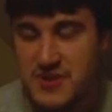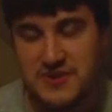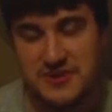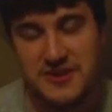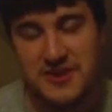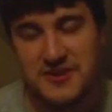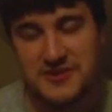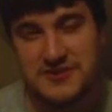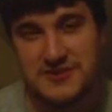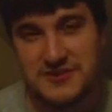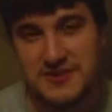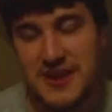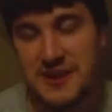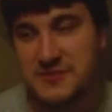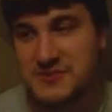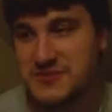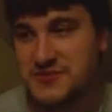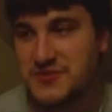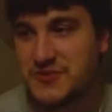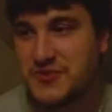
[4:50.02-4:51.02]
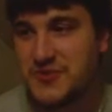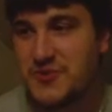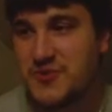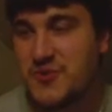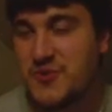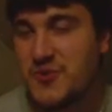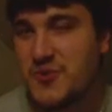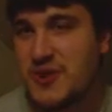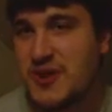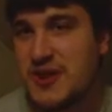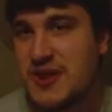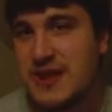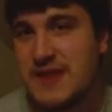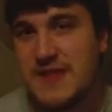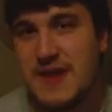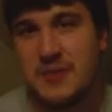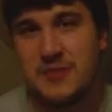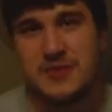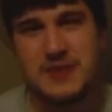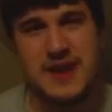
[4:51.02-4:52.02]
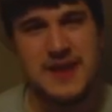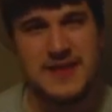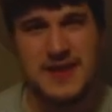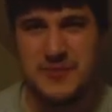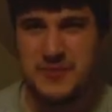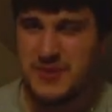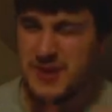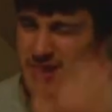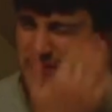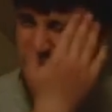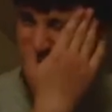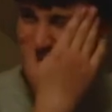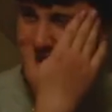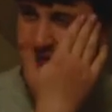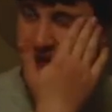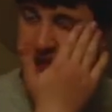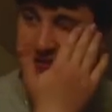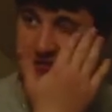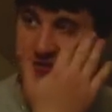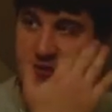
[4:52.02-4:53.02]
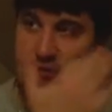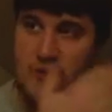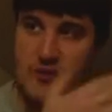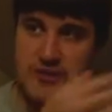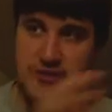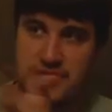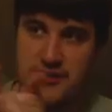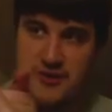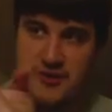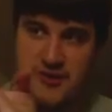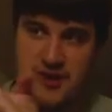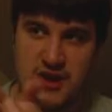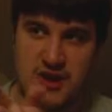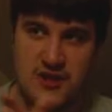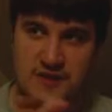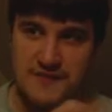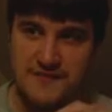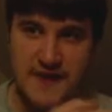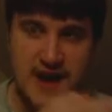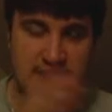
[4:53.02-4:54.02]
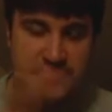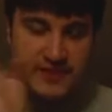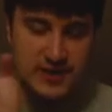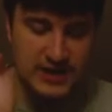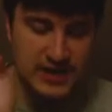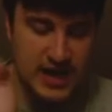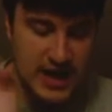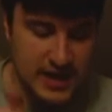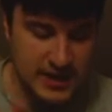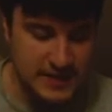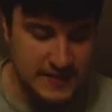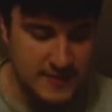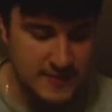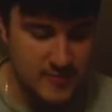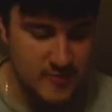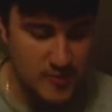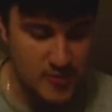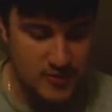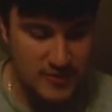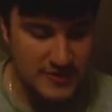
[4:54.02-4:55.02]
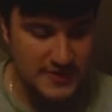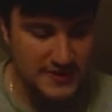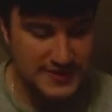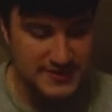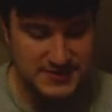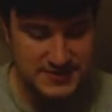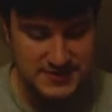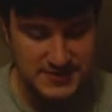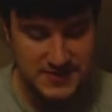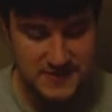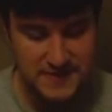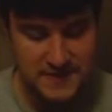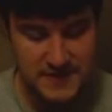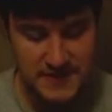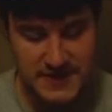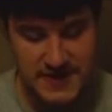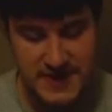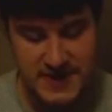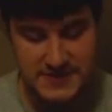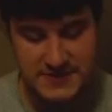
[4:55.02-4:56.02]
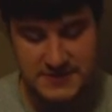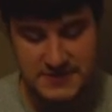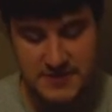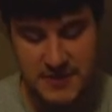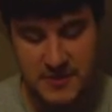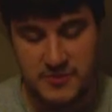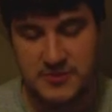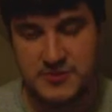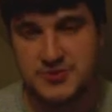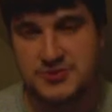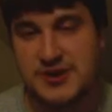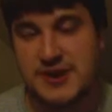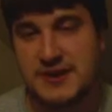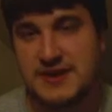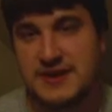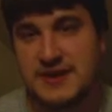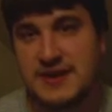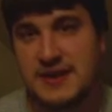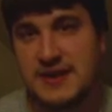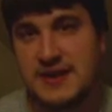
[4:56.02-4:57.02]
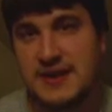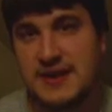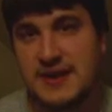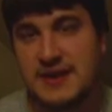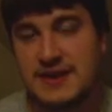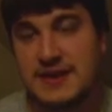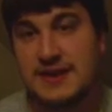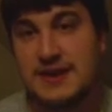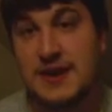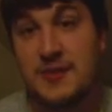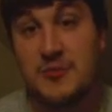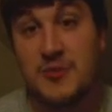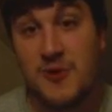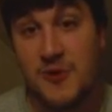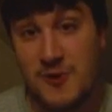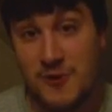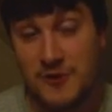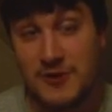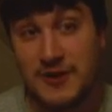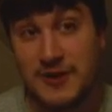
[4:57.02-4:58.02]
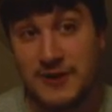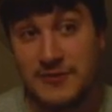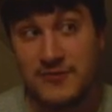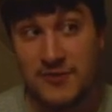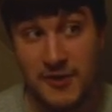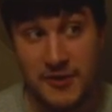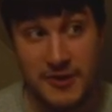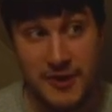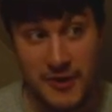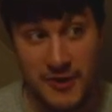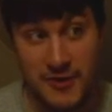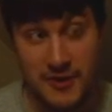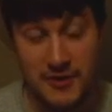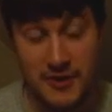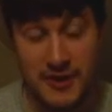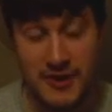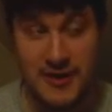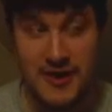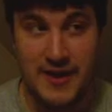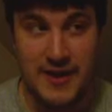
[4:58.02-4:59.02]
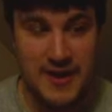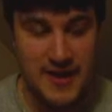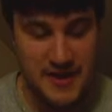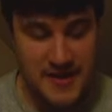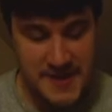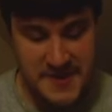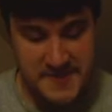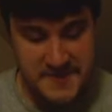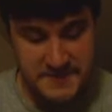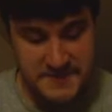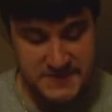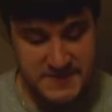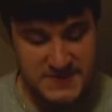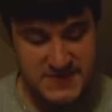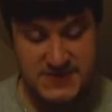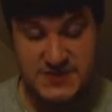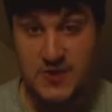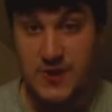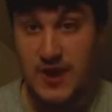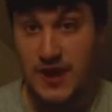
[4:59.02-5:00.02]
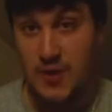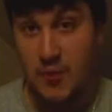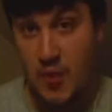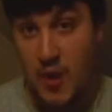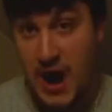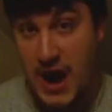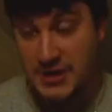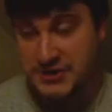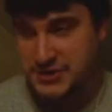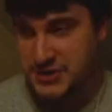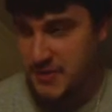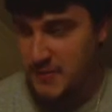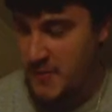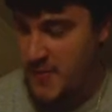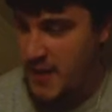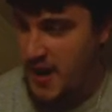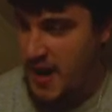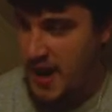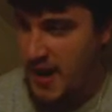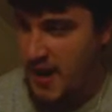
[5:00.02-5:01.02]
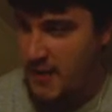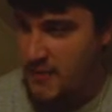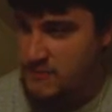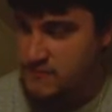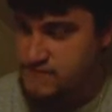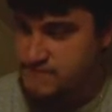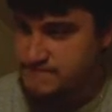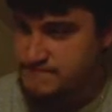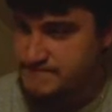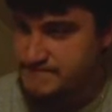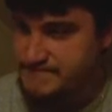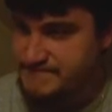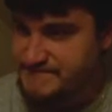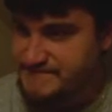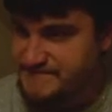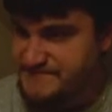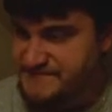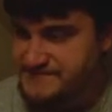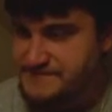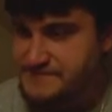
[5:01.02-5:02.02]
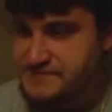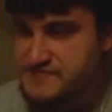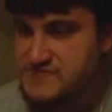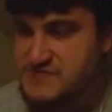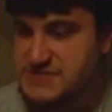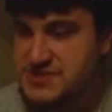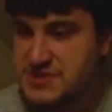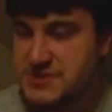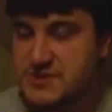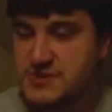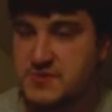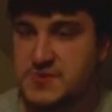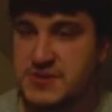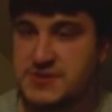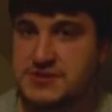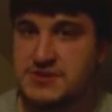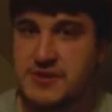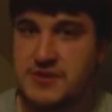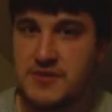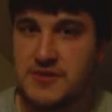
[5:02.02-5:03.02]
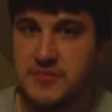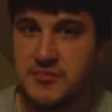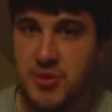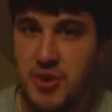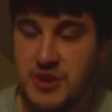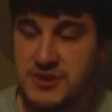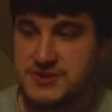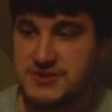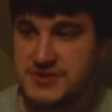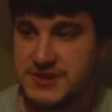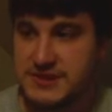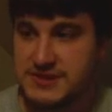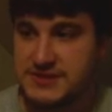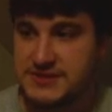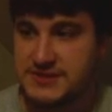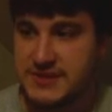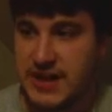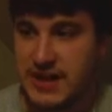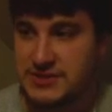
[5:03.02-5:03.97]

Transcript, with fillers: You know, so that was really cool. They would, yeah, they would come on at like 4:30 or 5 o'clock in the morning and stuff like that. So I would try to get up early, really early, so I could watch them. Excuse me. So part 6 is